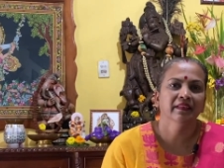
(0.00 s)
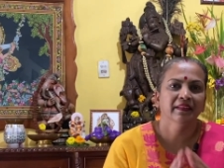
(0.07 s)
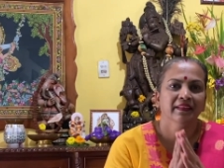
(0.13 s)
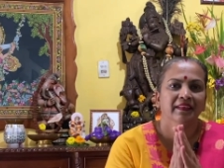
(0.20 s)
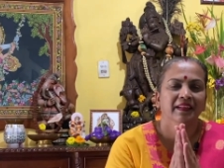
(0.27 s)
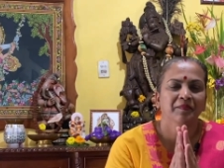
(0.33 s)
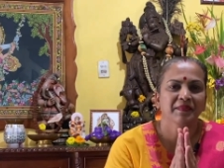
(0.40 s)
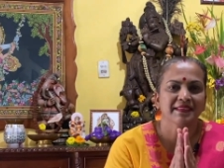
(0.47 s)

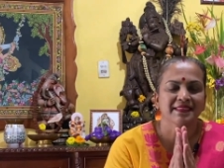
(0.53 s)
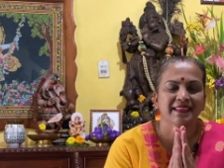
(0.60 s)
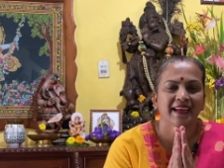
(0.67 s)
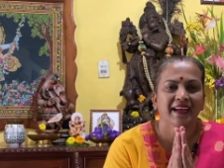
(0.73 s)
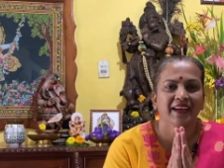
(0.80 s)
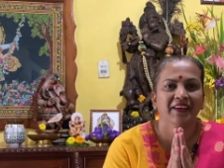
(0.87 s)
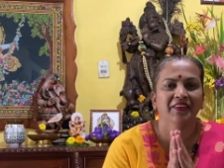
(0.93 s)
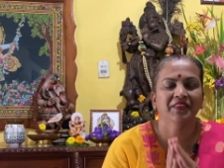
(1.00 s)

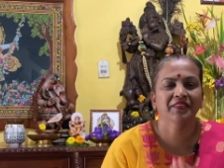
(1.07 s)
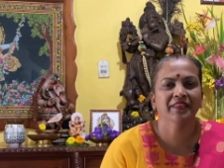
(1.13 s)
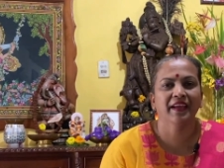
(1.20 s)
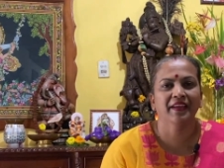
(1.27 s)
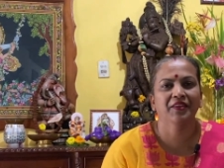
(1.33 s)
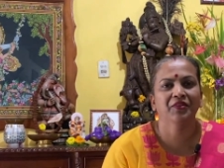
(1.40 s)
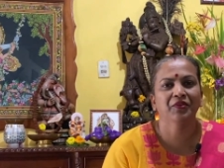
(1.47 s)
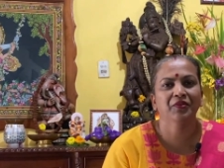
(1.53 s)
Namaskar.
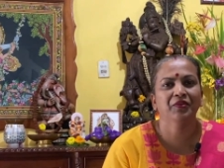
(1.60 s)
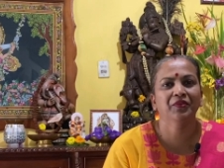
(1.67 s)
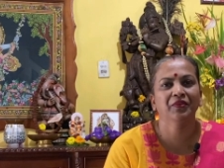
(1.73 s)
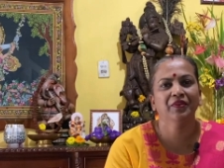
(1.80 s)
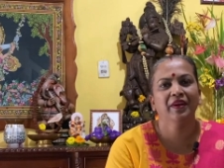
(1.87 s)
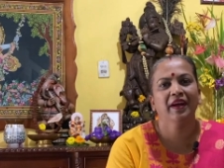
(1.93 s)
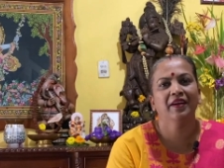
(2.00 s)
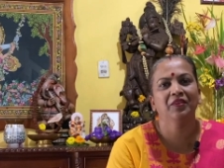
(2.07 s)
Thank you,
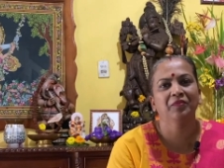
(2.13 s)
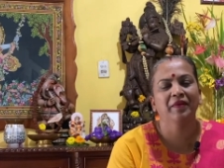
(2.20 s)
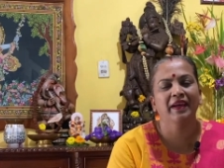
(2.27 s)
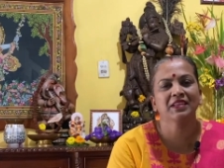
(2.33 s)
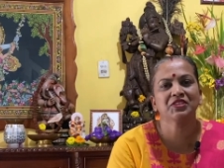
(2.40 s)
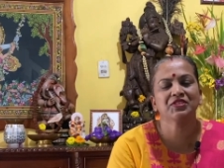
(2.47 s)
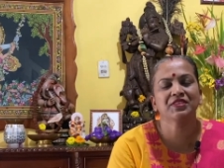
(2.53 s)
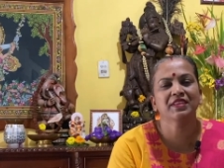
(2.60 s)

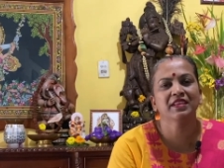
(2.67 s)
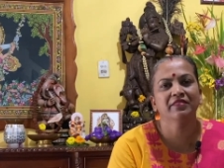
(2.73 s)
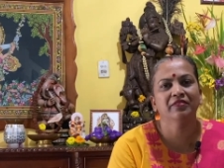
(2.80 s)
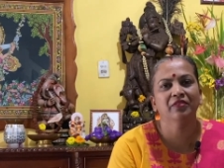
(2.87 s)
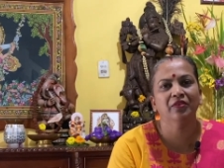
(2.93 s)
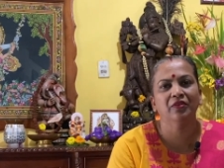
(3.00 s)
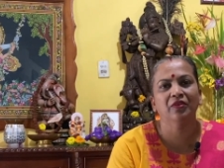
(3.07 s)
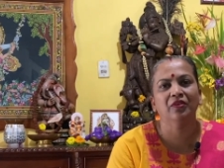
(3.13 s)
Hanumanji,
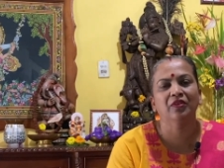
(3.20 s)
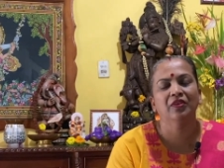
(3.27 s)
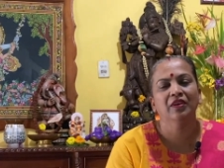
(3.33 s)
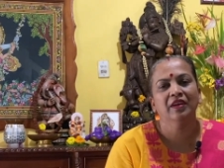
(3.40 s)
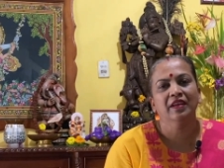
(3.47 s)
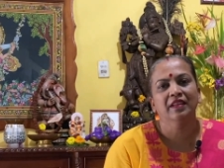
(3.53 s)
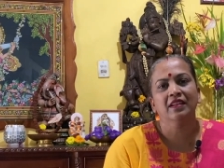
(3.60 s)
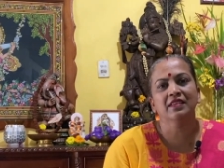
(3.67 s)
for
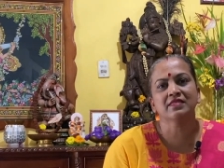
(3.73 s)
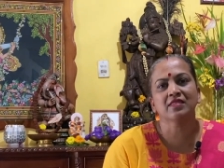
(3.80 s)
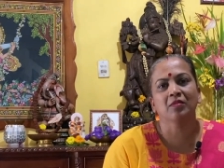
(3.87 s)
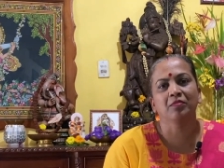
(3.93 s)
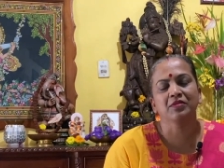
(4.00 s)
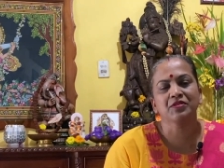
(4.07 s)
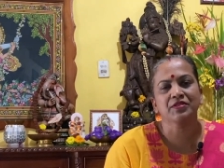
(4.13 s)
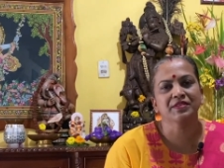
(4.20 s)
this
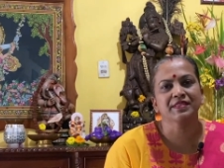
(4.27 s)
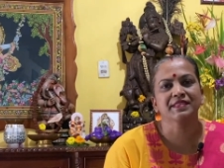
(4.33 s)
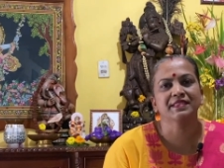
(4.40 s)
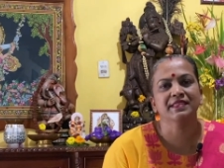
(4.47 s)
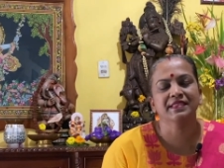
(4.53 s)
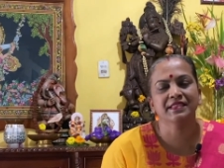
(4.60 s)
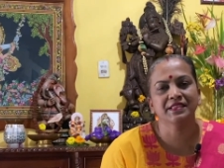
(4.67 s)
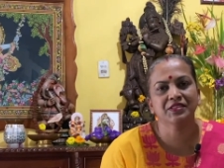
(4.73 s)

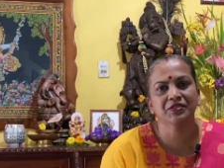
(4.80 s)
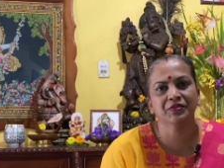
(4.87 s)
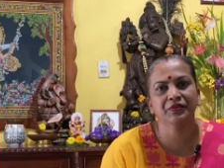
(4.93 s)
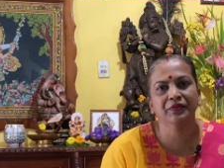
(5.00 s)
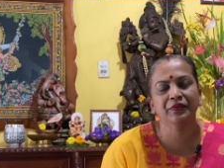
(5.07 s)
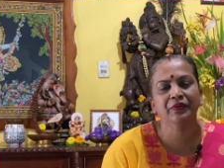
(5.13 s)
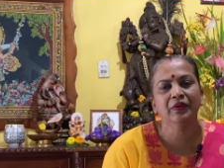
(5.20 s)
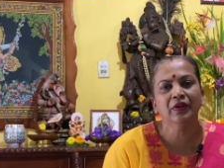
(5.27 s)
opportunity
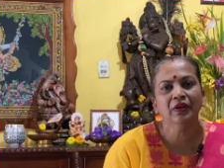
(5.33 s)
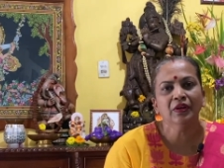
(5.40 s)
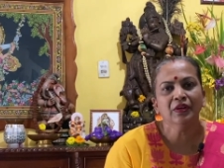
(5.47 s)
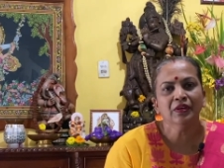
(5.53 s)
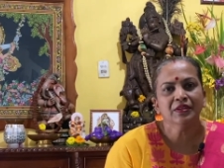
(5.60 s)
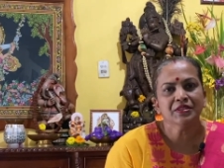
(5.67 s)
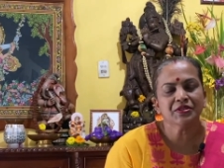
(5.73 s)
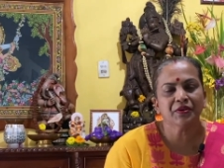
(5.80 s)
to
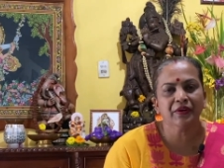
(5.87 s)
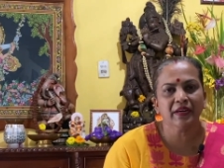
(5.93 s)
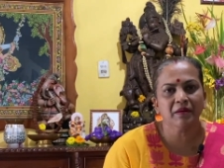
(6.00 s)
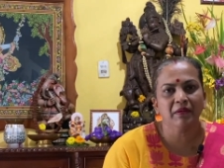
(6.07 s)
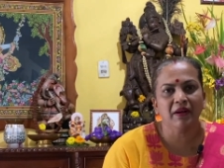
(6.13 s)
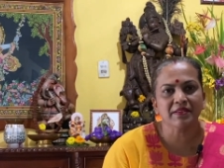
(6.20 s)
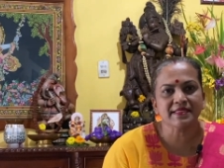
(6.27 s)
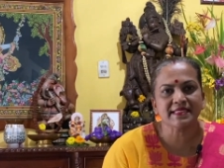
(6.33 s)
talk
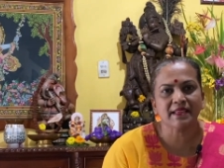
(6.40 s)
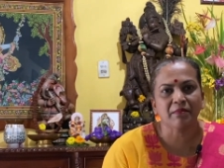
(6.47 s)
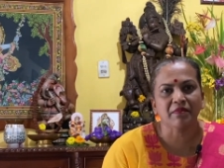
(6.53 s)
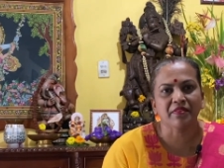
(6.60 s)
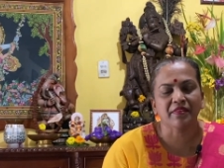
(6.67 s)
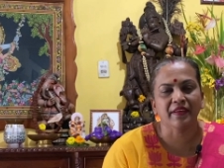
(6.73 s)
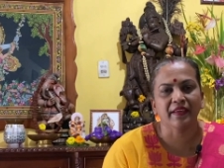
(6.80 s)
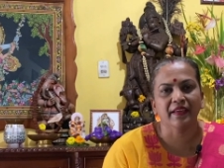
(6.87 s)
about
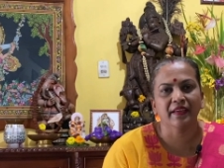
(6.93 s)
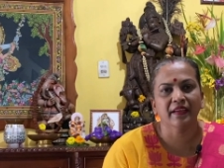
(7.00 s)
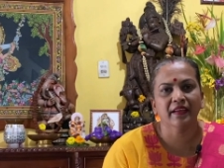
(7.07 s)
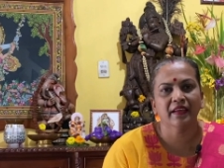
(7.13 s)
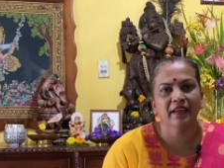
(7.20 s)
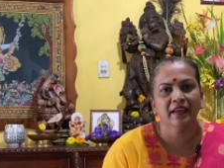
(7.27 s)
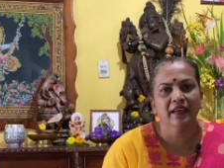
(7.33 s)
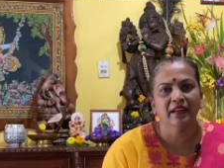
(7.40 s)
something
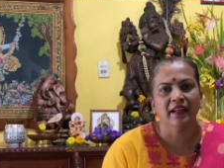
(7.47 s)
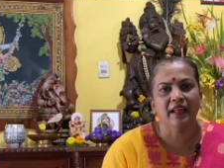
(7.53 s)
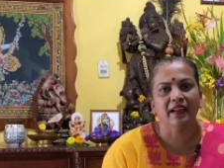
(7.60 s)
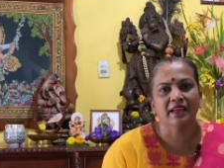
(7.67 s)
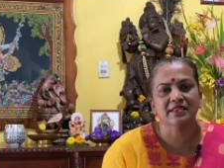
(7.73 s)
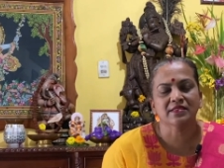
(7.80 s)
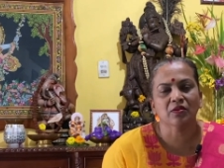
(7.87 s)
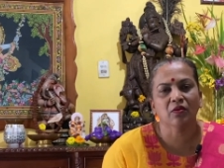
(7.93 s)
that
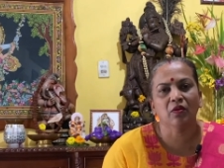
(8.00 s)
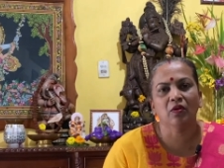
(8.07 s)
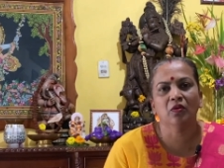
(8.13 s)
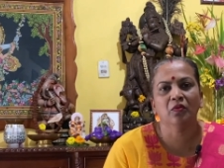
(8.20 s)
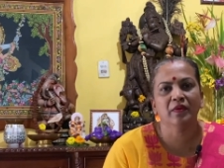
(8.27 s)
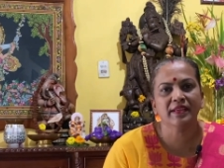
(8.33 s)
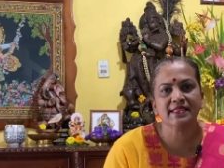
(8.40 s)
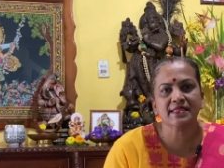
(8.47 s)
has
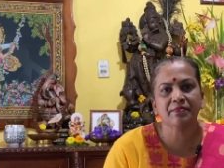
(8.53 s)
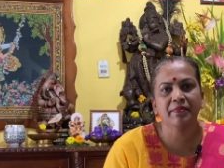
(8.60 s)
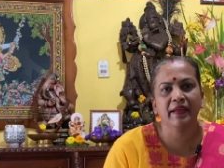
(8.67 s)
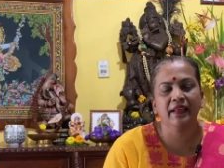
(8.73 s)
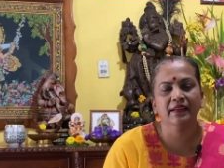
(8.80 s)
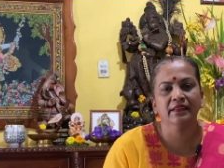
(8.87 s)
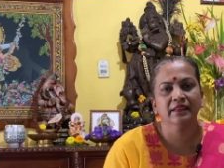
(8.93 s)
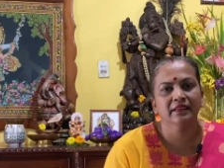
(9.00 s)
always
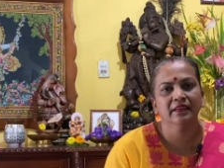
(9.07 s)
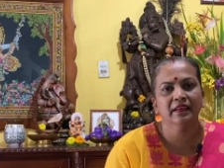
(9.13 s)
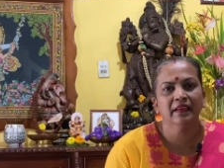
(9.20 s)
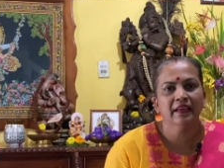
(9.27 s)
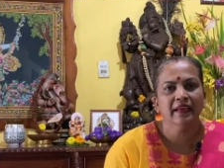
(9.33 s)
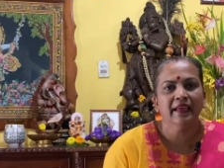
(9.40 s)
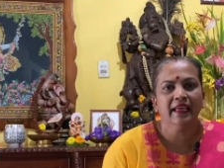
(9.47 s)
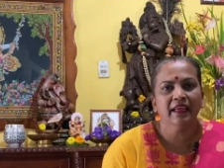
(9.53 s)
been
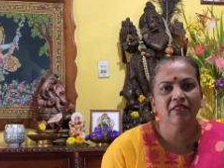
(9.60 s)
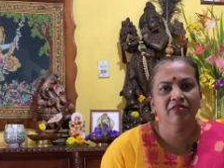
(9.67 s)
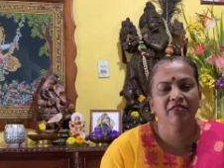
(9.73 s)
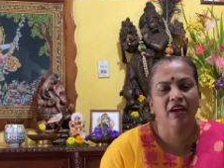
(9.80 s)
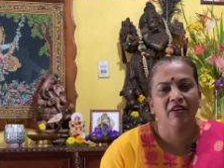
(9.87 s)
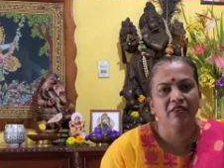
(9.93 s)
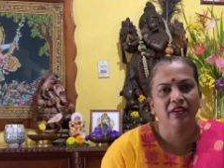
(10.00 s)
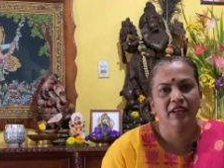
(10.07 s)
a
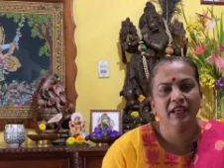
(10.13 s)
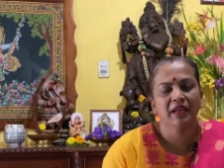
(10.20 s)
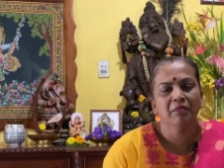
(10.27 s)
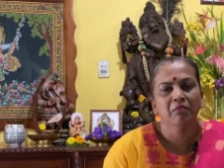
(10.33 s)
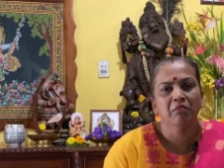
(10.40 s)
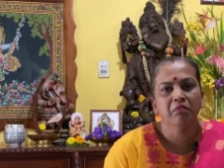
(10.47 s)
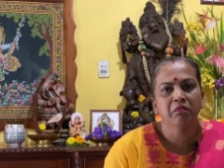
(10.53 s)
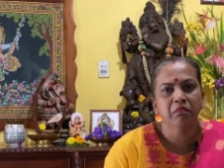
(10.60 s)
very
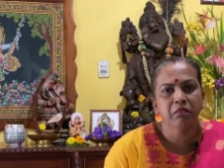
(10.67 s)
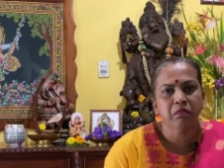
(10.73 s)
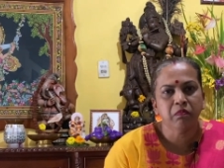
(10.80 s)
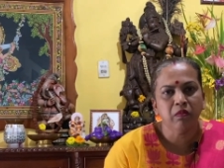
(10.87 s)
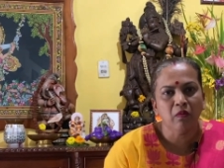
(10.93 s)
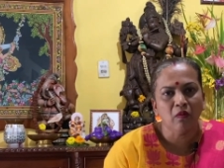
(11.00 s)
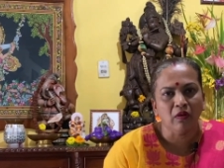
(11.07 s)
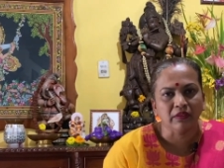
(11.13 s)

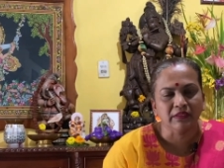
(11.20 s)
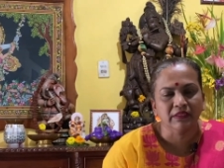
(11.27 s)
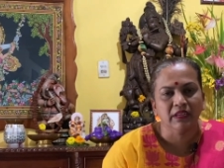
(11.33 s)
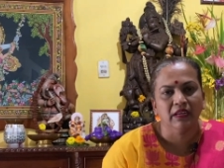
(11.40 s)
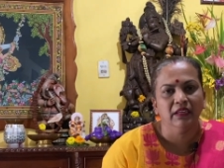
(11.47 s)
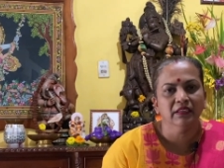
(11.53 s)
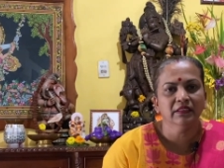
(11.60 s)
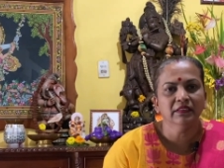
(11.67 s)

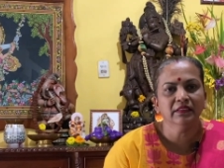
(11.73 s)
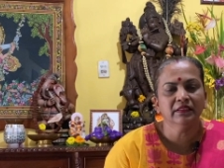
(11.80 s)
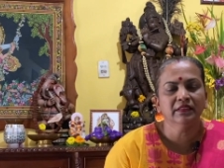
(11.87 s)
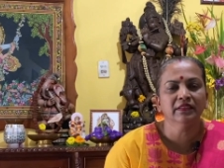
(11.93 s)
important